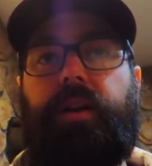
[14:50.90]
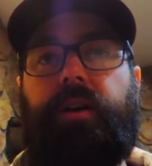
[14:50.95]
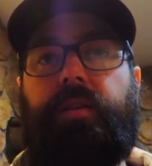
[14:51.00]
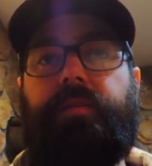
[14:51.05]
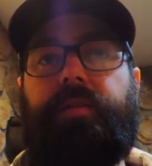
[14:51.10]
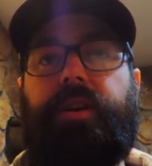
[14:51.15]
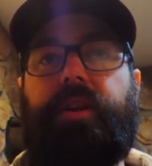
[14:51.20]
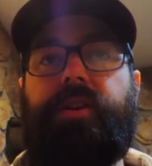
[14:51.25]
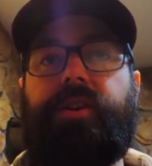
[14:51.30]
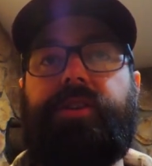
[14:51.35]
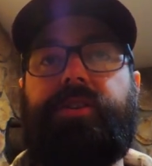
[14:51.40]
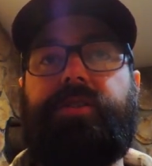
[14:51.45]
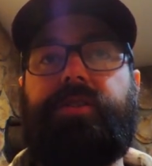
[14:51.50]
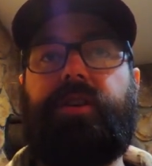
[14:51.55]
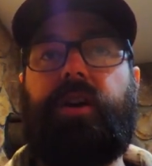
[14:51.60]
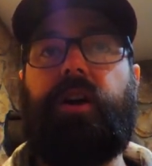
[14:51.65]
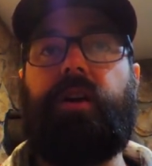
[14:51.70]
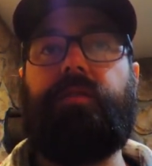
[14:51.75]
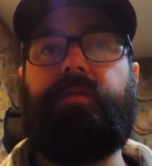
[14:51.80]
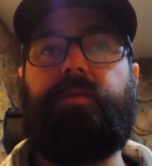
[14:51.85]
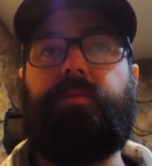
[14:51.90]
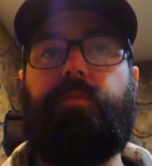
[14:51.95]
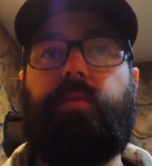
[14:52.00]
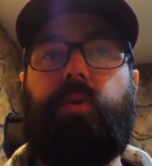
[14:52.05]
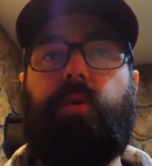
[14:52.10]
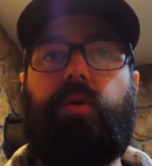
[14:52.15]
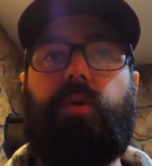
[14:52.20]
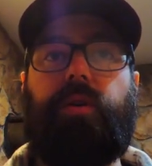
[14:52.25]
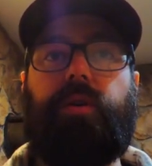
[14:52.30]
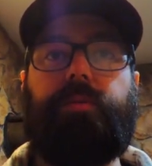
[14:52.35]
a very soft
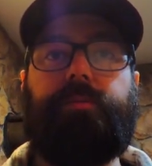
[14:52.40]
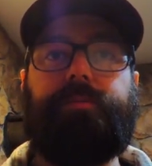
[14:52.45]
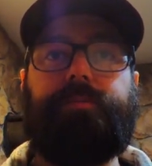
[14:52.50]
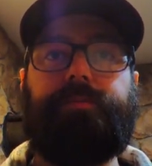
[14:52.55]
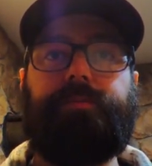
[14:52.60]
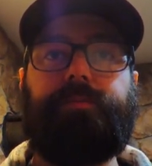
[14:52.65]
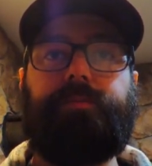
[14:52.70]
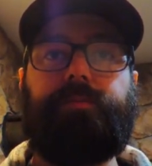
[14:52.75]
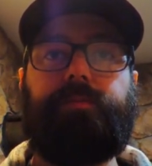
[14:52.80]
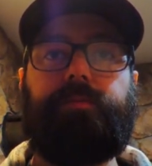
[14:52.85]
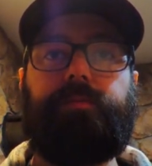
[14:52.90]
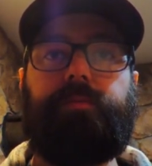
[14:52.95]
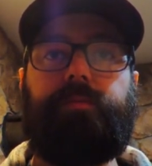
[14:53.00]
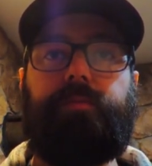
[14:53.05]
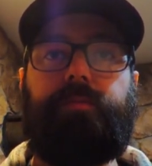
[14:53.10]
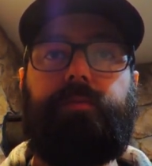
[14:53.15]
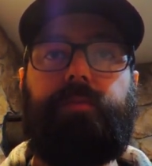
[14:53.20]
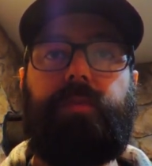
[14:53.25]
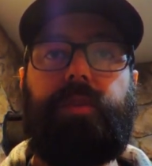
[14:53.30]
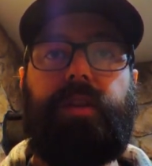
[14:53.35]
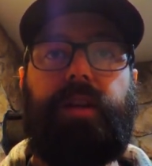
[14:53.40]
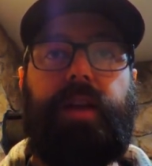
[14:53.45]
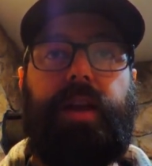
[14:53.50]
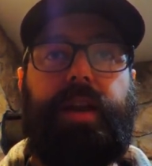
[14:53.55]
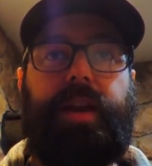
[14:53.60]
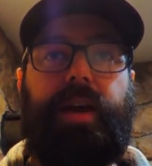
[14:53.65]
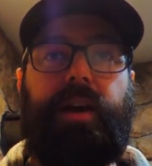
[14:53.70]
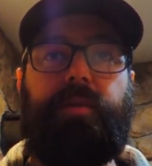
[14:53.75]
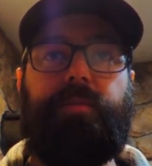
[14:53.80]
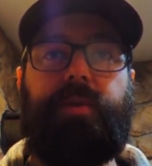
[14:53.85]
pour,
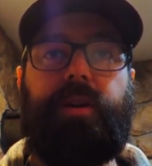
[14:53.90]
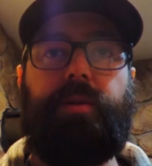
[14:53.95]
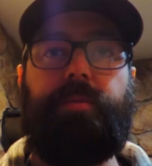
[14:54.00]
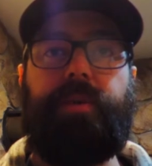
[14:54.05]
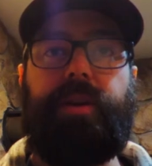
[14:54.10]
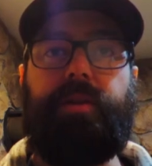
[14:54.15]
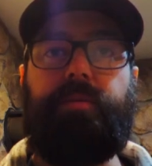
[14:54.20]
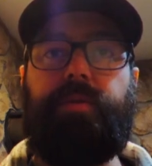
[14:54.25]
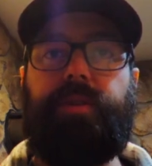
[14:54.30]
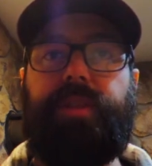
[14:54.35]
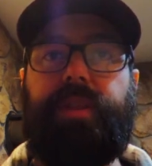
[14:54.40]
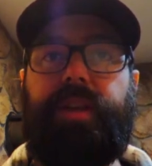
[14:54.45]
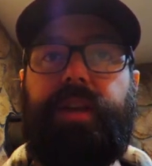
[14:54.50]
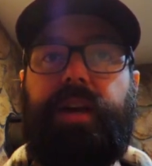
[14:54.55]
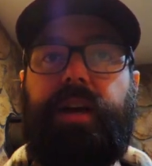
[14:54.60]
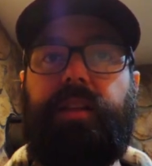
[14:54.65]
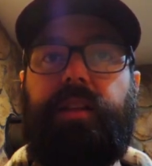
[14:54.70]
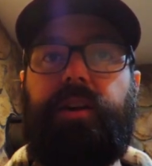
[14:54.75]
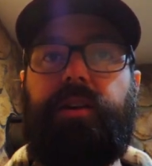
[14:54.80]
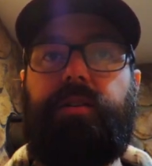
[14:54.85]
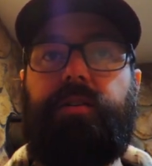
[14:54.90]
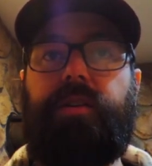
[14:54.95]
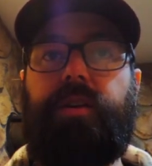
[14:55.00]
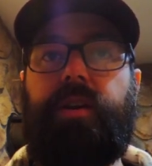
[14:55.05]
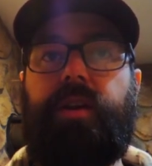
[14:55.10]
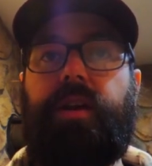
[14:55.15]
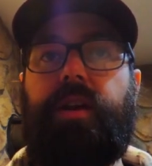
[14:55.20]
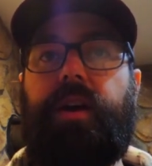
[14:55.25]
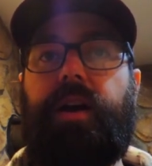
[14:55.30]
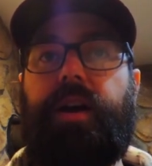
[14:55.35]
and now I'm coming in with the yellow.
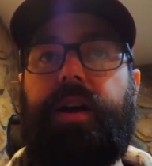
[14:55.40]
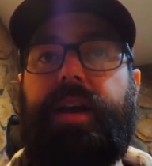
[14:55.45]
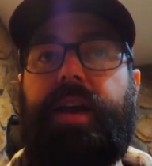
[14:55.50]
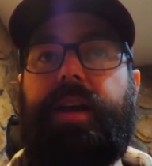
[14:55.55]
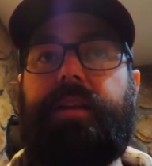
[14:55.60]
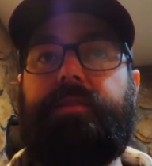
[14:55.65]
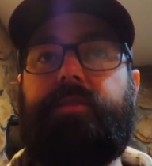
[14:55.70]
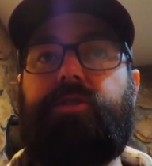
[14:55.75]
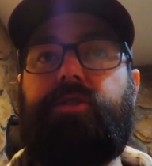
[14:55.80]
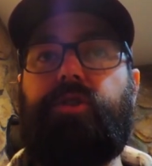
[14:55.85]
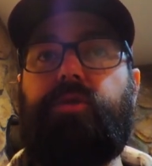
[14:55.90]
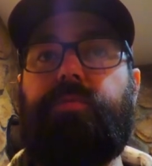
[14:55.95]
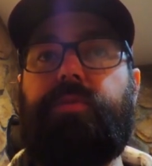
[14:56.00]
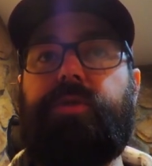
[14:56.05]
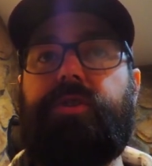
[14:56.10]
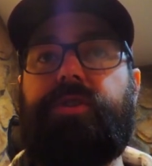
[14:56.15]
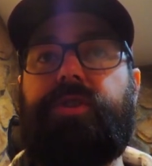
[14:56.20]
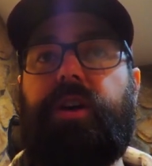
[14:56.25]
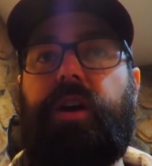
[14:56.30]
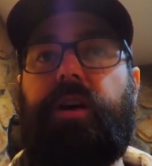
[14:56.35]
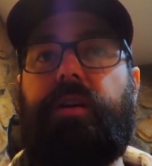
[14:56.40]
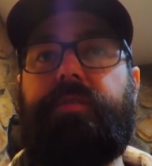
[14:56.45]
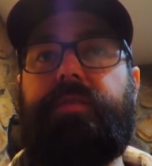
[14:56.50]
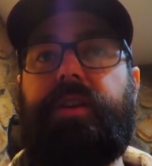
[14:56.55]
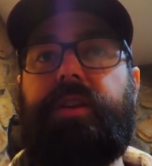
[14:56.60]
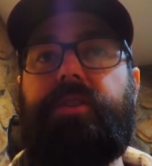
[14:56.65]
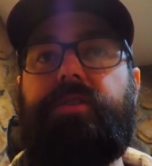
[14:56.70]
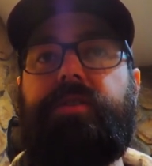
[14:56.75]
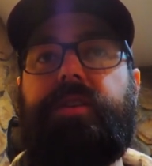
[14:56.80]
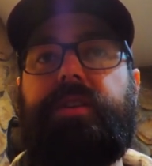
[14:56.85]
Again, super soft,
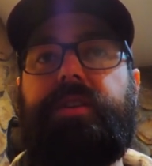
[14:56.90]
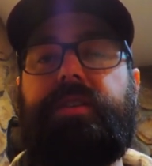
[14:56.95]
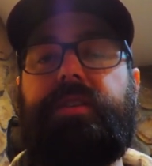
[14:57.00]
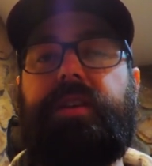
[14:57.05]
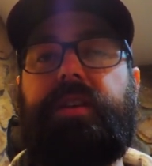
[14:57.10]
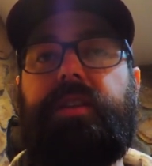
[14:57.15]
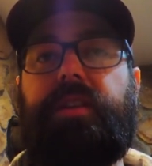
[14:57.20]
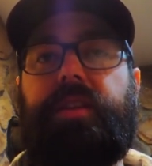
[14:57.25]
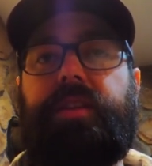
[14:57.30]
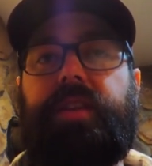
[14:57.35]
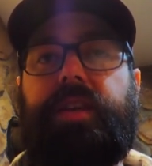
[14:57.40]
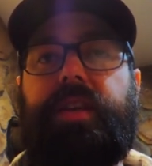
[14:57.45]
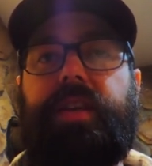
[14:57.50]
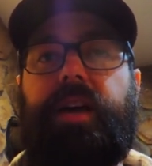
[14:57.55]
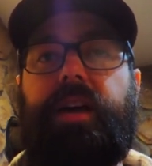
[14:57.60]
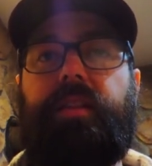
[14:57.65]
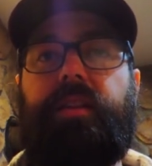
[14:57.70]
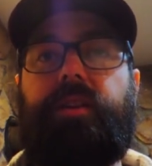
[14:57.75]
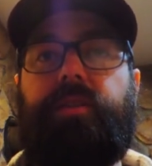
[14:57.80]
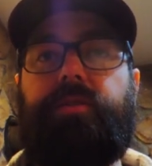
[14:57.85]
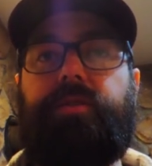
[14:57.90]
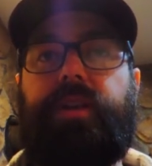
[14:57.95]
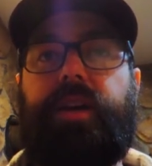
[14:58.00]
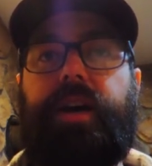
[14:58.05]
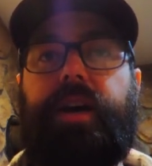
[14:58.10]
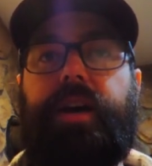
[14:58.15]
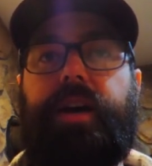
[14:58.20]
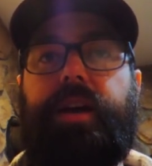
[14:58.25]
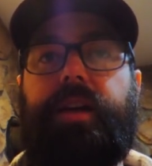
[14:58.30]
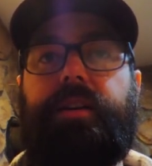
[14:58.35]
and you can see that the yellow
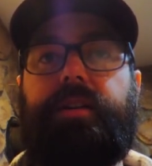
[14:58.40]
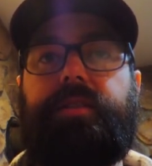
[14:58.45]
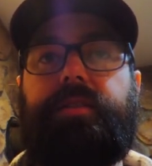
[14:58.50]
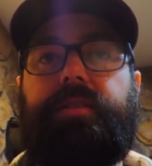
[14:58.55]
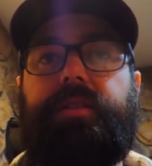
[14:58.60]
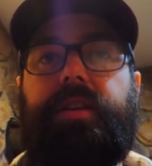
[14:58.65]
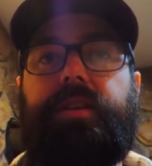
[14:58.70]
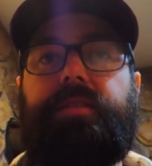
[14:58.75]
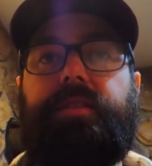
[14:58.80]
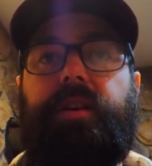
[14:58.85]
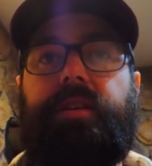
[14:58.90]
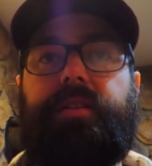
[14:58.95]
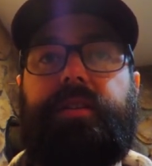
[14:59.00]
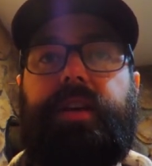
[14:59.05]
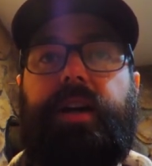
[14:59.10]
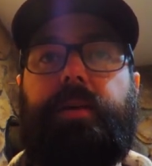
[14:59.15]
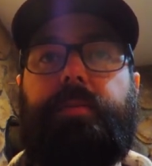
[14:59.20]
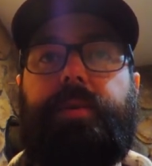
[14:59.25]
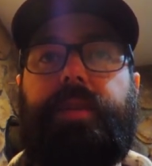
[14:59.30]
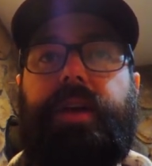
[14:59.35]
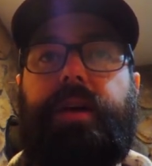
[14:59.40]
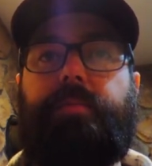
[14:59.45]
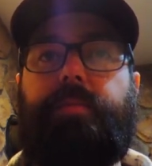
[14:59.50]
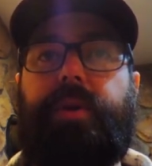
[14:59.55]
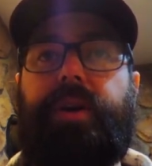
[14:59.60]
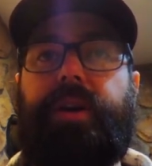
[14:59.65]
dye sits on top of that